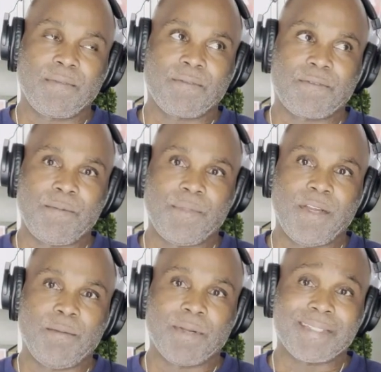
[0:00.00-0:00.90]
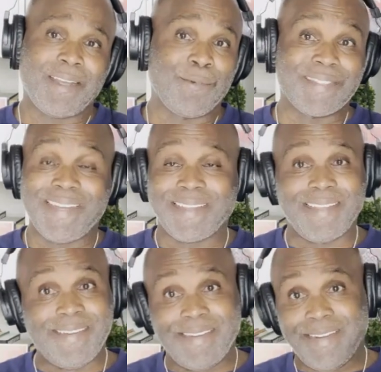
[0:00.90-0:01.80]
from there, because I was not
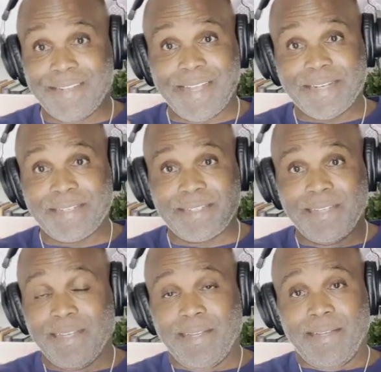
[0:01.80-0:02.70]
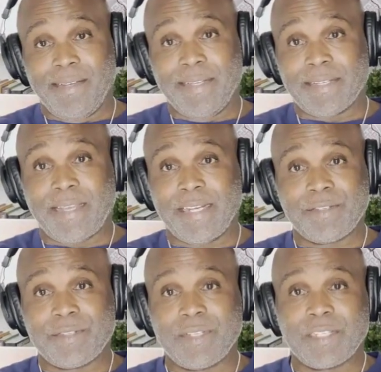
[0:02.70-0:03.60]
getting it in the Texas
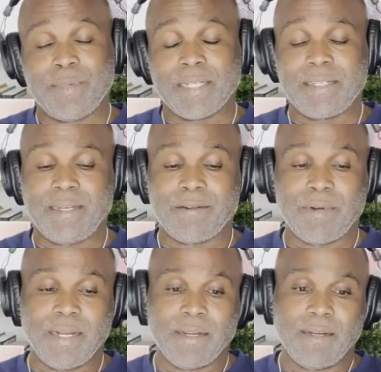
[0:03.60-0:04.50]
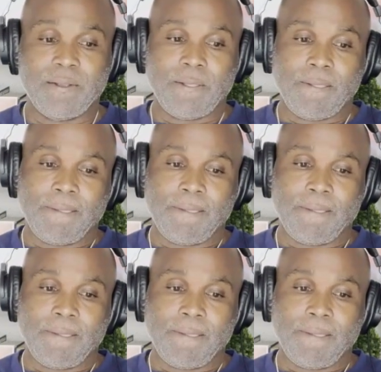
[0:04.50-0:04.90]
educational system, I tell you right now.